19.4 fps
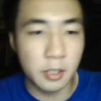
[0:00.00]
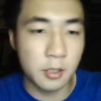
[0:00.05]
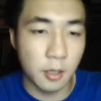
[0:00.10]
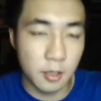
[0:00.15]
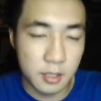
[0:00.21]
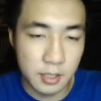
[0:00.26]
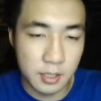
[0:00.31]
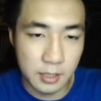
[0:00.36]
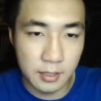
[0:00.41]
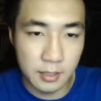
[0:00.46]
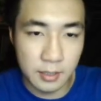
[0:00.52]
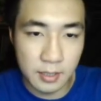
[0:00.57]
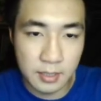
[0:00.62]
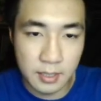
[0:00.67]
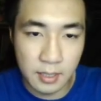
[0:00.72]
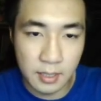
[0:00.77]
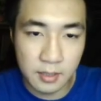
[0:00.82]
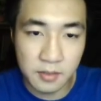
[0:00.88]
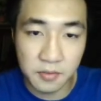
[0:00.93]
costly in a
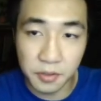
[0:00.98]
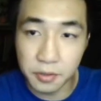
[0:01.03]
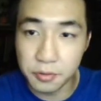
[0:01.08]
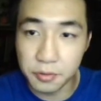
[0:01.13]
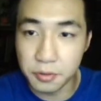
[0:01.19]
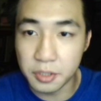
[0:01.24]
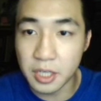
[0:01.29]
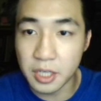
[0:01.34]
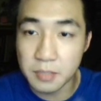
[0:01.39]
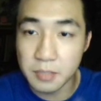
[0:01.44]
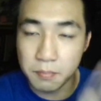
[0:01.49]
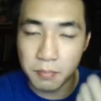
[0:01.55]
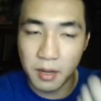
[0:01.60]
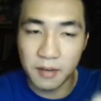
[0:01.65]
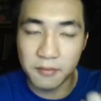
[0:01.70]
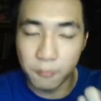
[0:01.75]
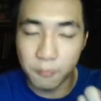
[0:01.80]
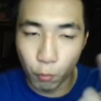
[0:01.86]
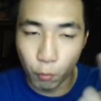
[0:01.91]
sense for you to just
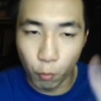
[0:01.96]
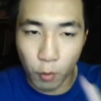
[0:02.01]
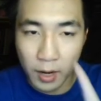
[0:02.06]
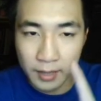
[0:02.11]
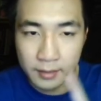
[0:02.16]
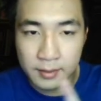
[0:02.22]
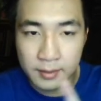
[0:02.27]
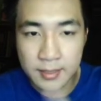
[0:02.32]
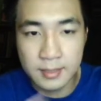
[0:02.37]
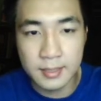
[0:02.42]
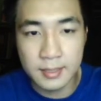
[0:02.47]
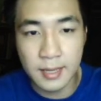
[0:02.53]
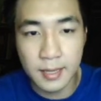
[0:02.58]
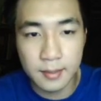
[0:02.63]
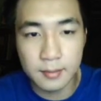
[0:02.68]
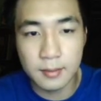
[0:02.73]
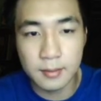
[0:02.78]
buff one stat.